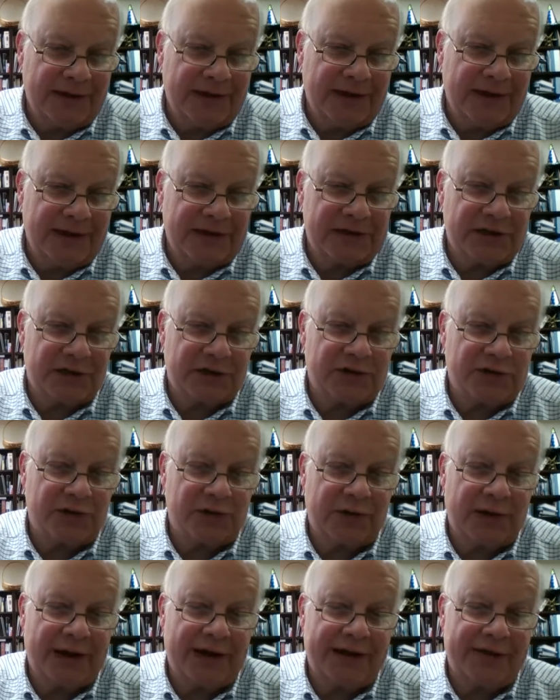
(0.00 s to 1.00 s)
He shall
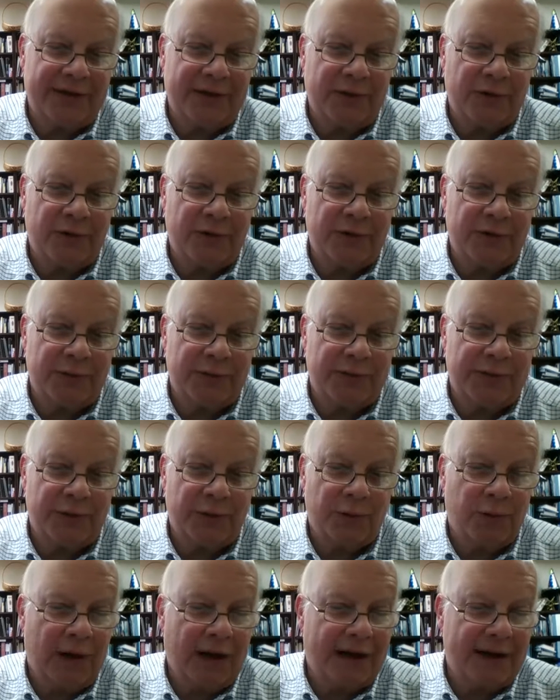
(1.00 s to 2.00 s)
strike the earth with the
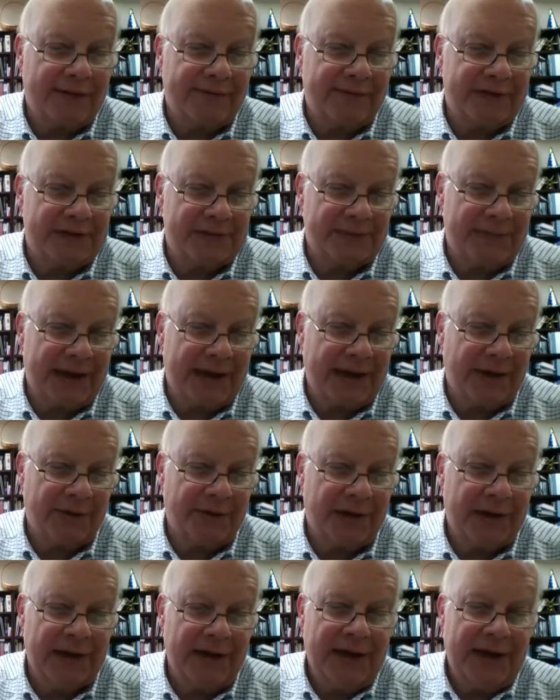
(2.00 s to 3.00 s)
rod of his
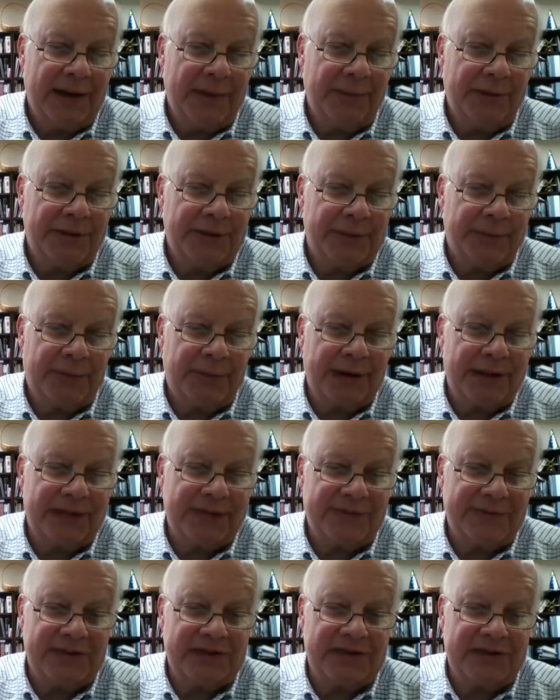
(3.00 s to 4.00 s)
mouth, and with the breath
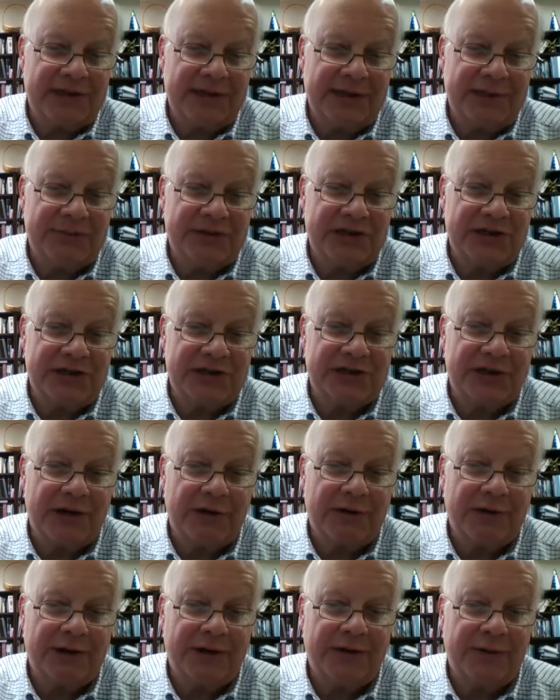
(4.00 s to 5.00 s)
of his lips he
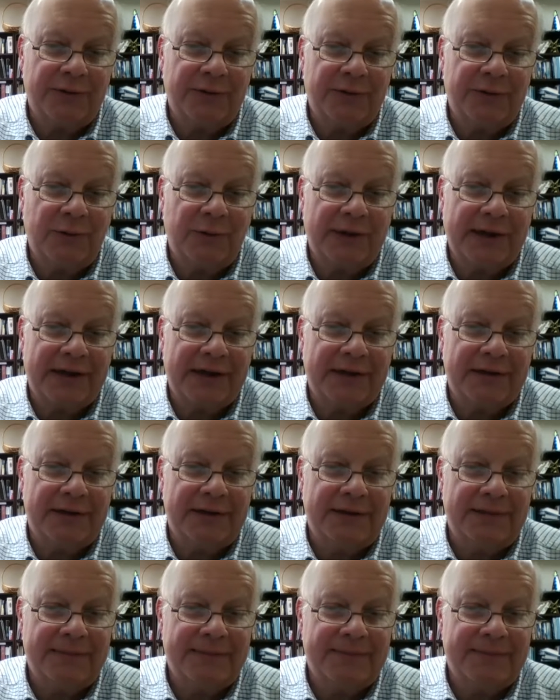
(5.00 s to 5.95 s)
shall kill the wicked.